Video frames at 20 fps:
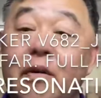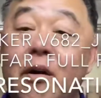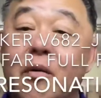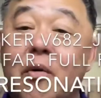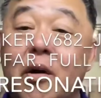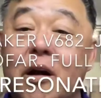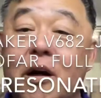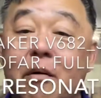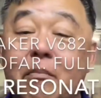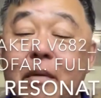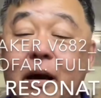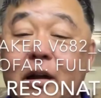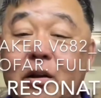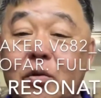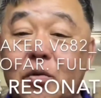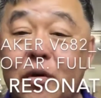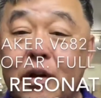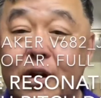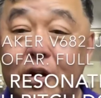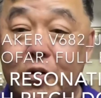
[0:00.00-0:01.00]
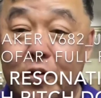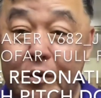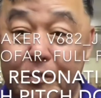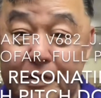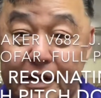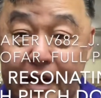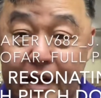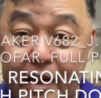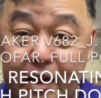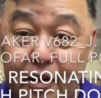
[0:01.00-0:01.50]
and welcome back to the YouTube
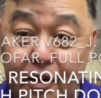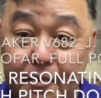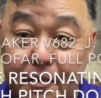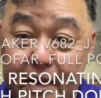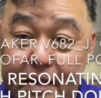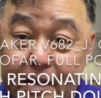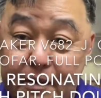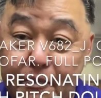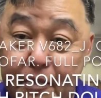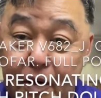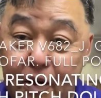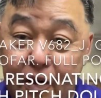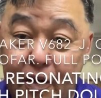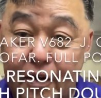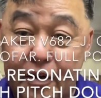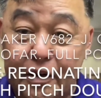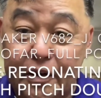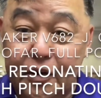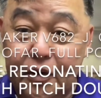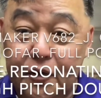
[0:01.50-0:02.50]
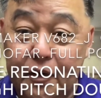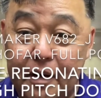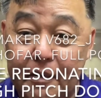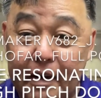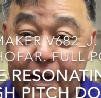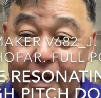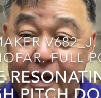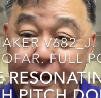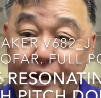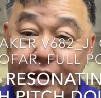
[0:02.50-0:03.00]
channel of Pastor Paul, the Shofar
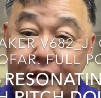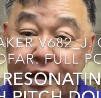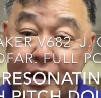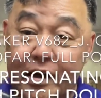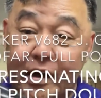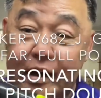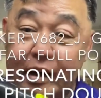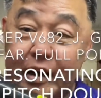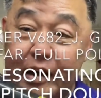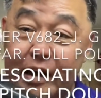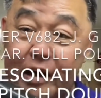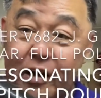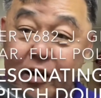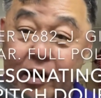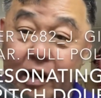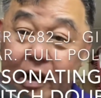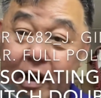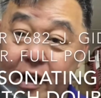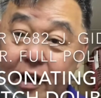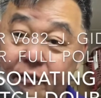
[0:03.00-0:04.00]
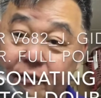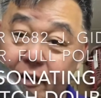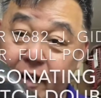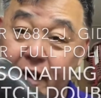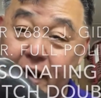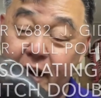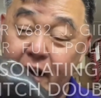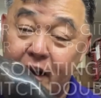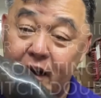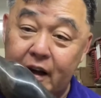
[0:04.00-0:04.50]
Maker. And now I have
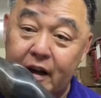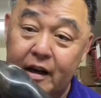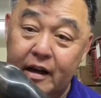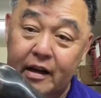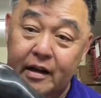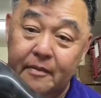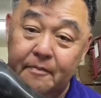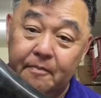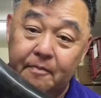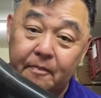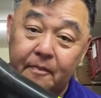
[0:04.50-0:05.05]
another